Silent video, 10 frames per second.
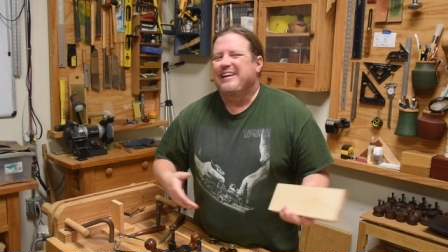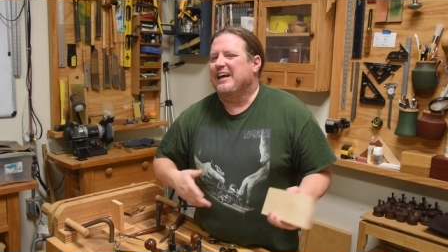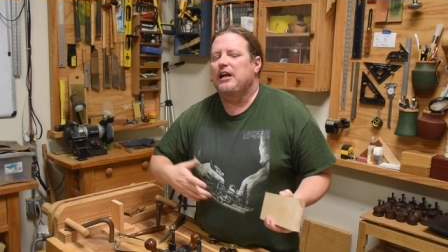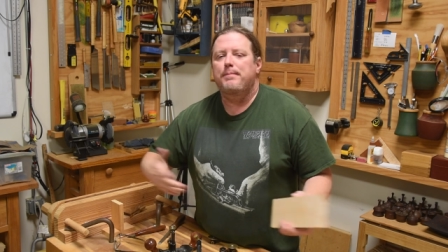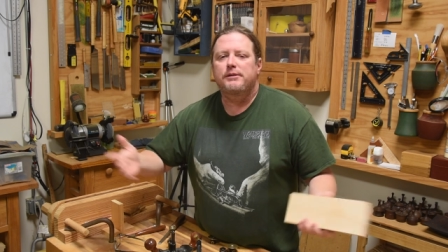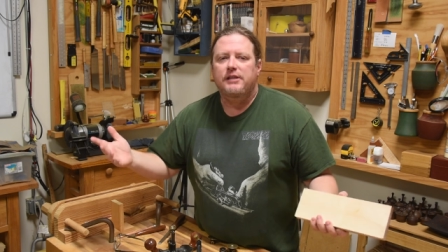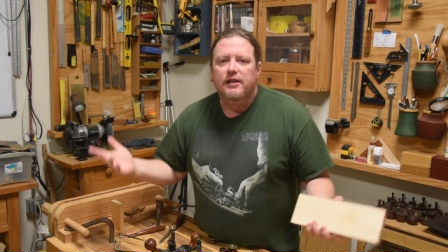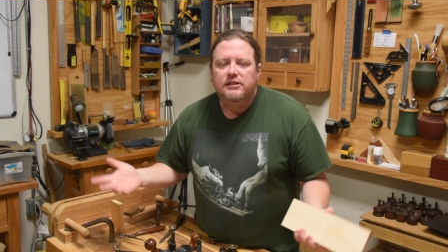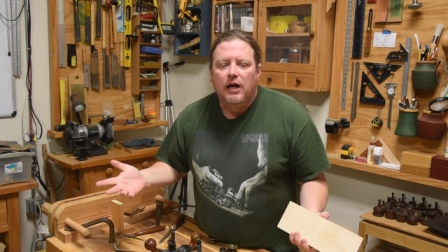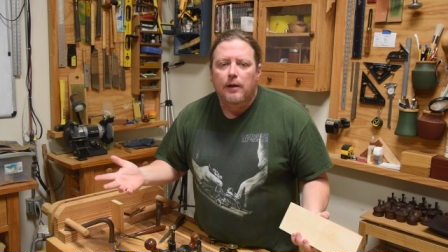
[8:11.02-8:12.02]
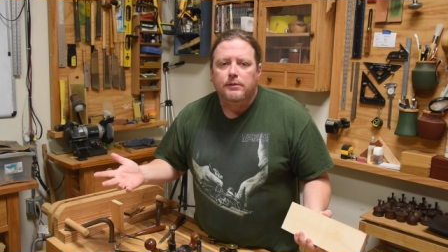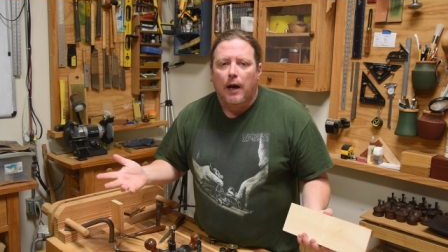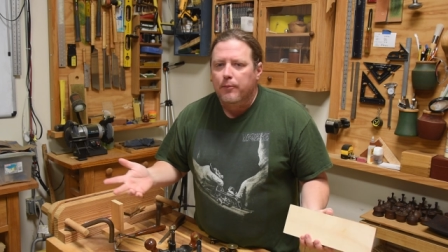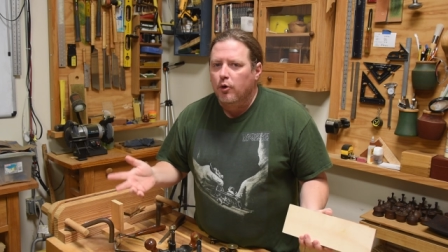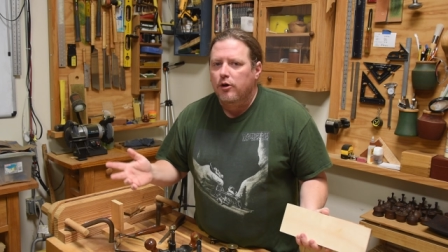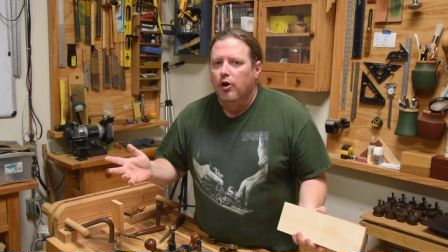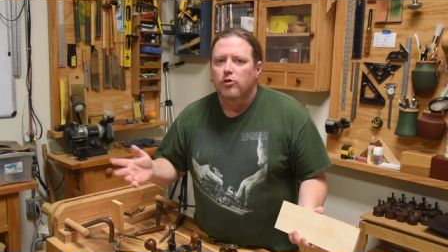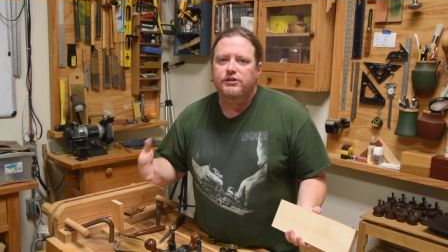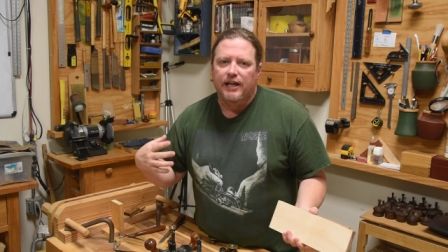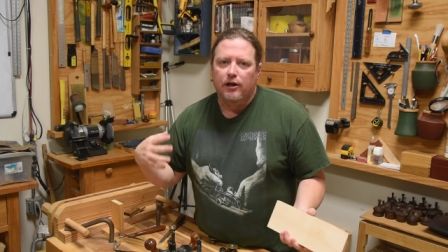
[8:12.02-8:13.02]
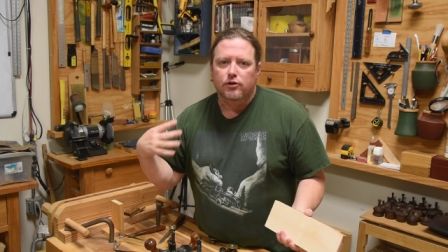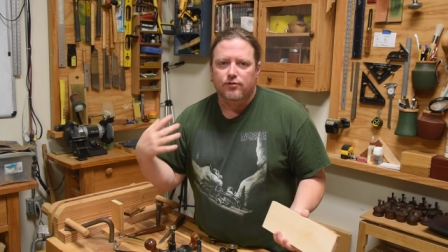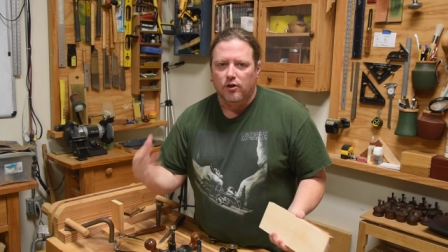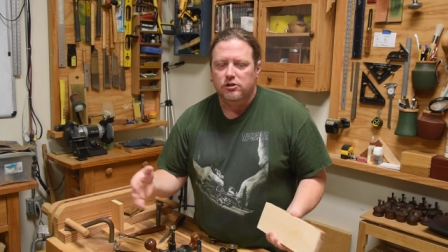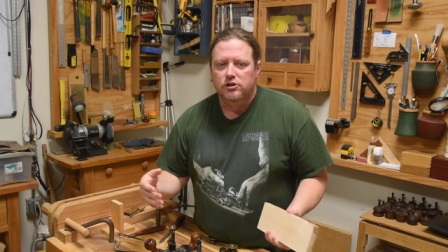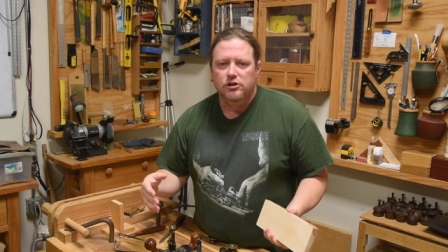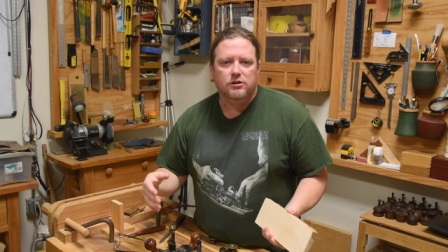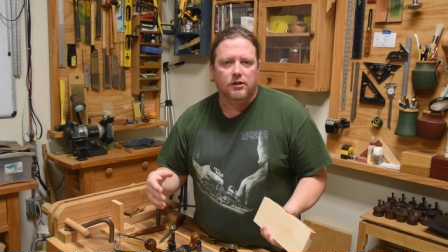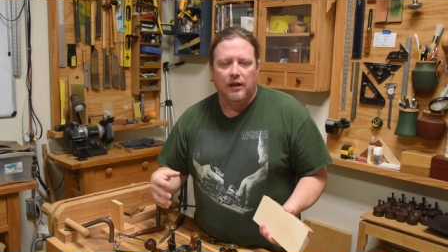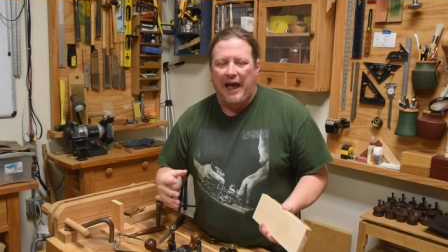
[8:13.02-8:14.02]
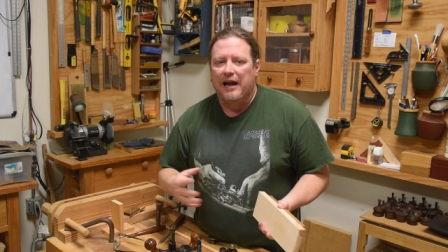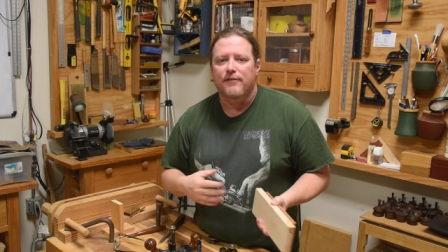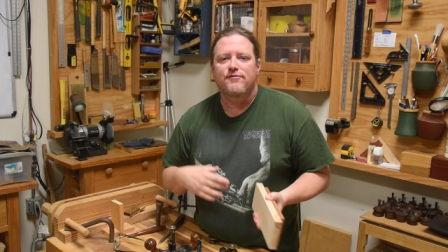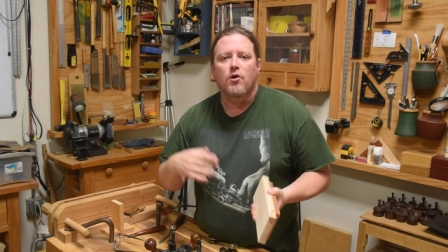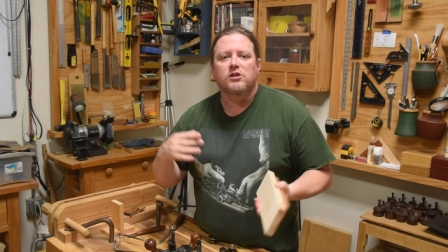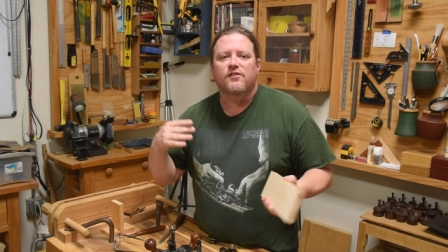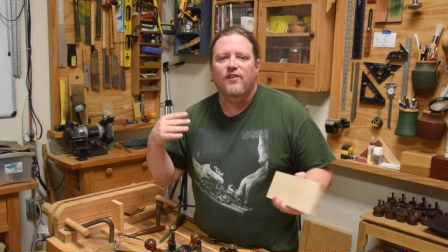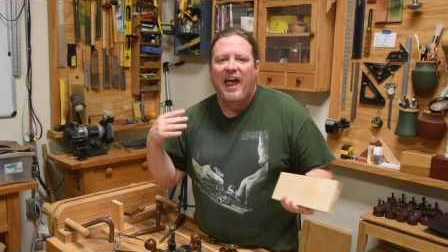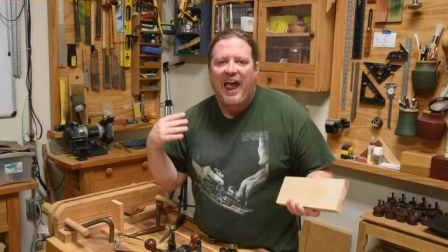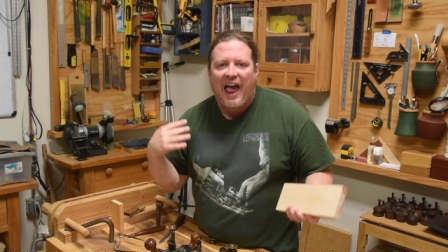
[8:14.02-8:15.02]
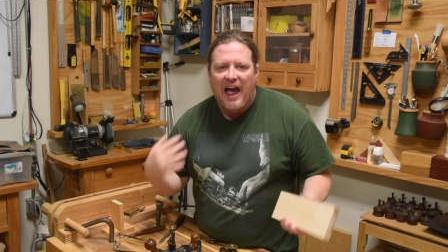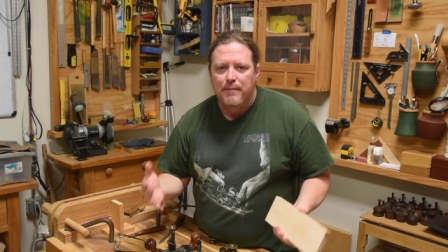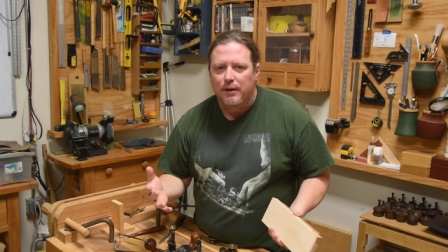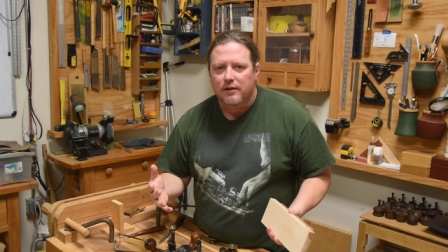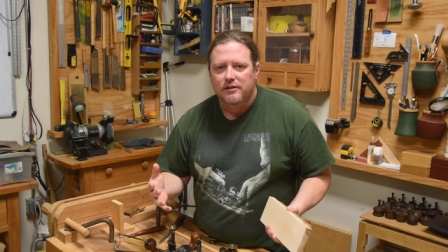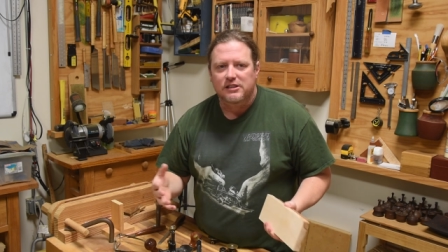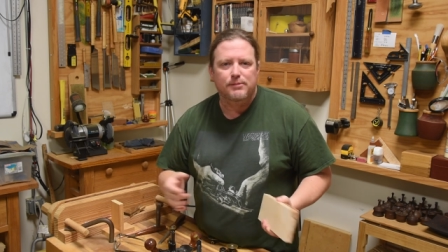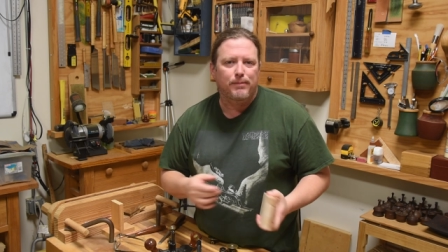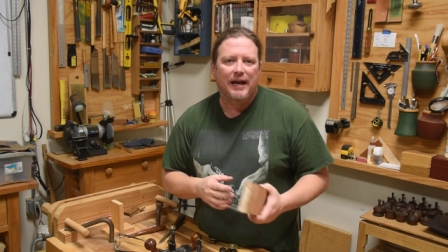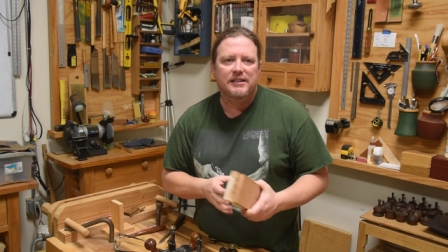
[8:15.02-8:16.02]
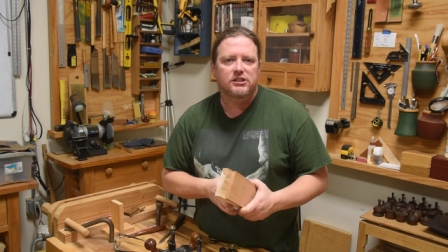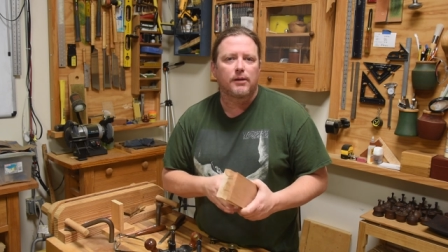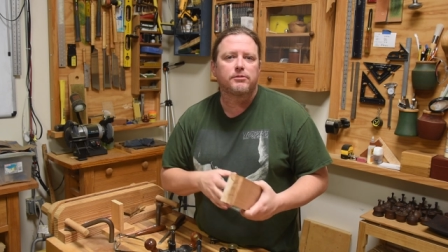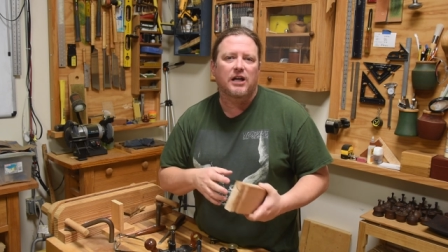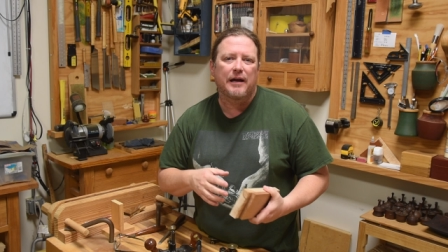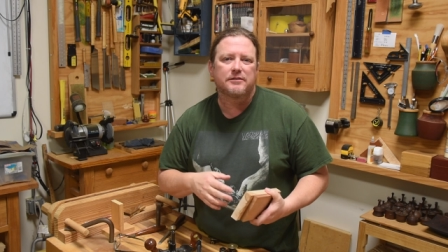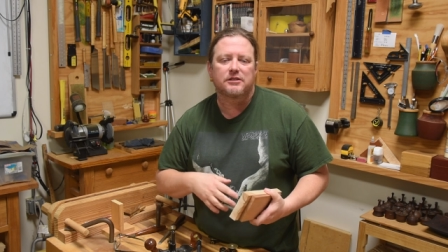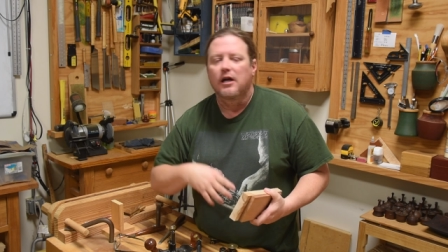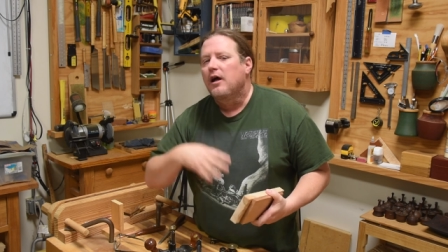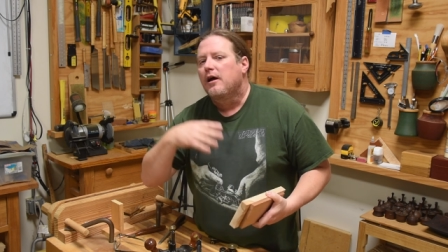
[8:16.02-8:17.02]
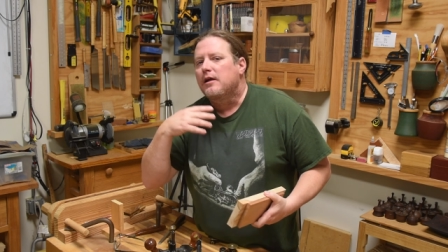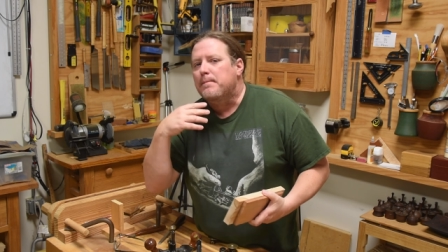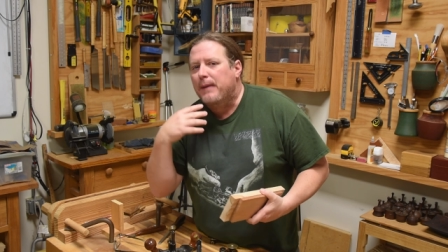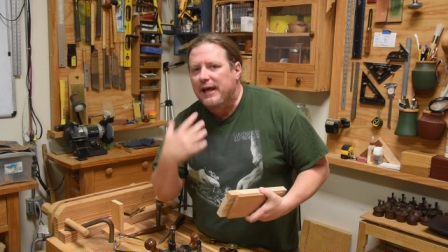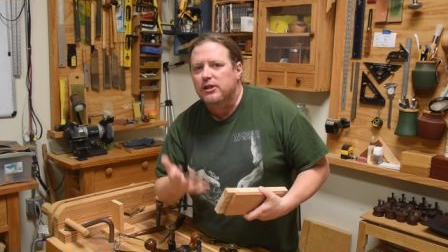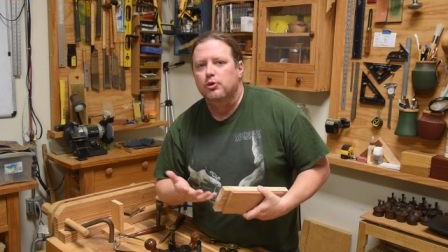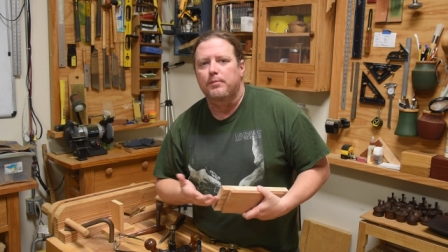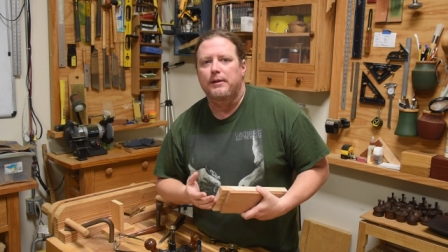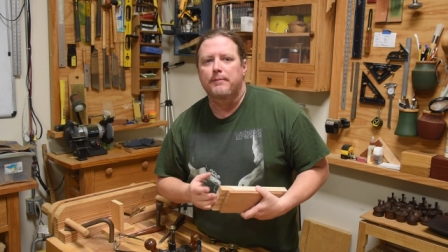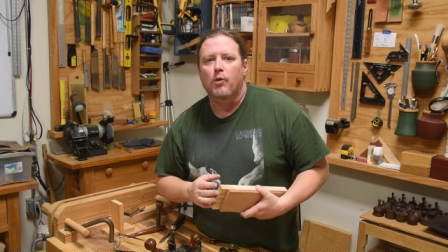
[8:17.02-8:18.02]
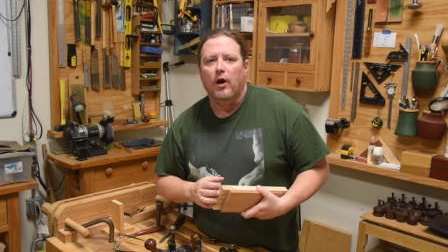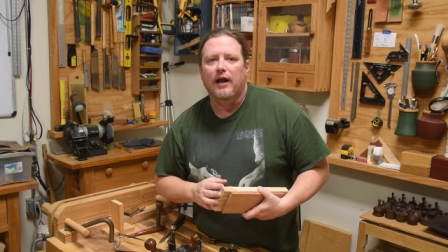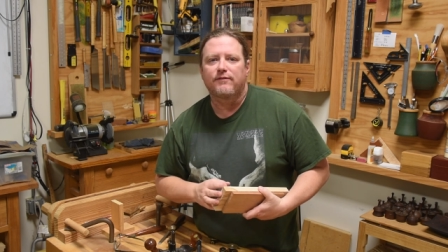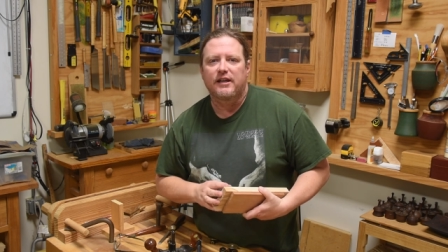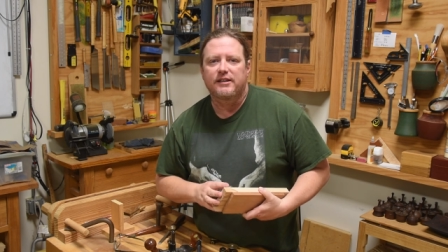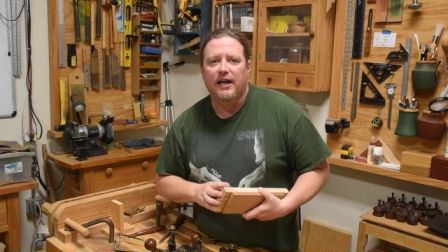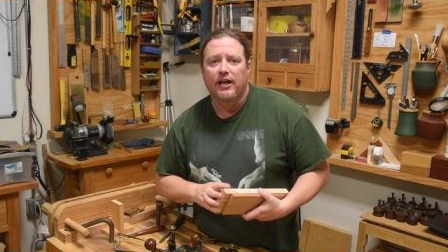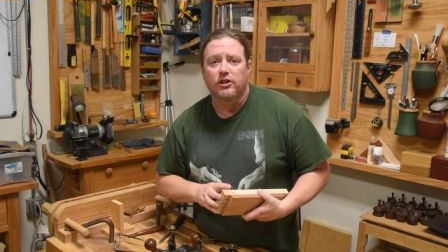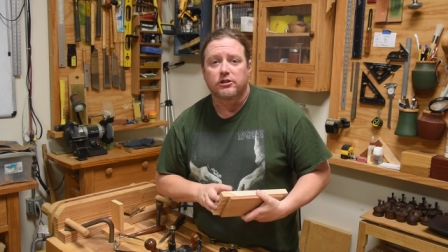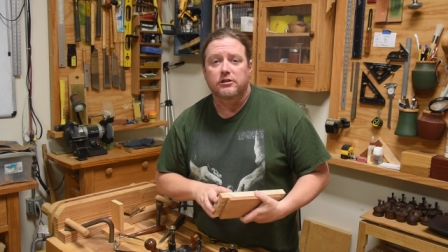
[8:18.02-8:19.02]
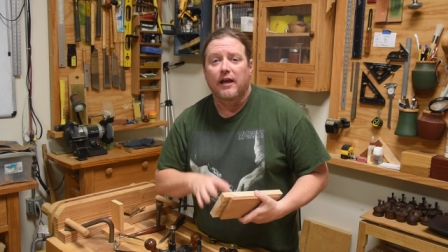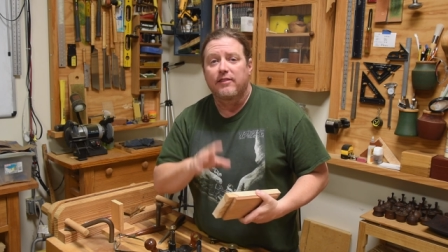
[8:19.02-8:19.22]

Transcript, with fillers: ninety percent of the times I'm going to go tails first just out of force of habit, despite sometimes pins would be more advantageous.